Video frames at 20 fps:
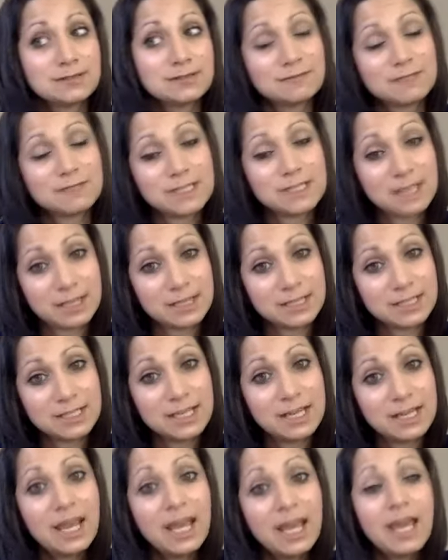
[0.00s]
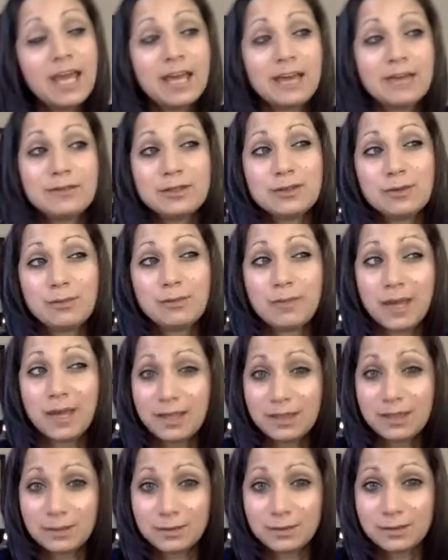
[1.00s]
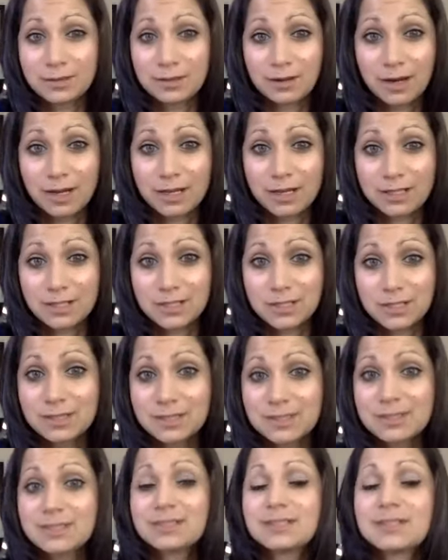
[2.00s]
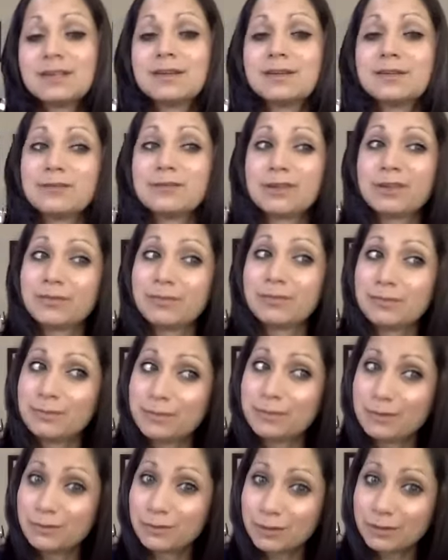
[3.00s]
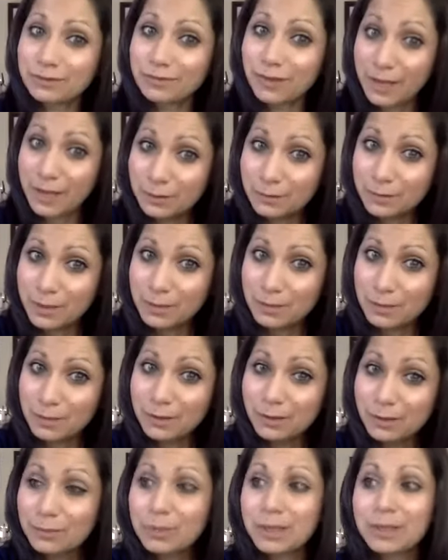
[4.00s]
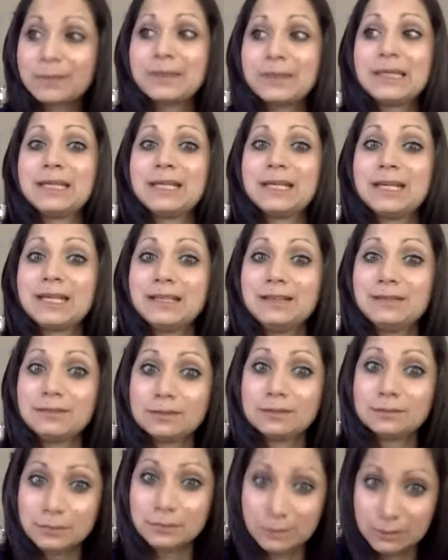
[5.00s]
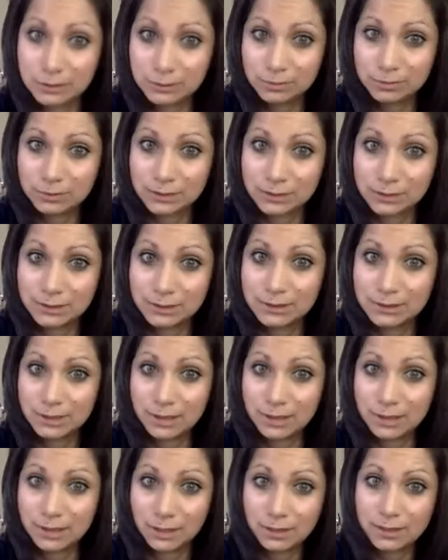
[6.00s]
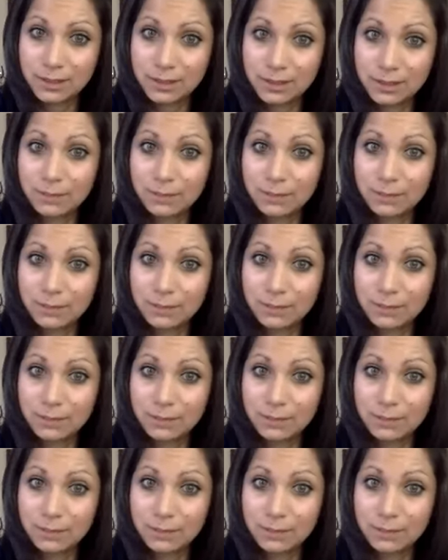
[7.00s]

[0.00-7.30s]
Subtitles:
deducted, if you don't make those corrections before the final paper, you're probably going to get even more points deducted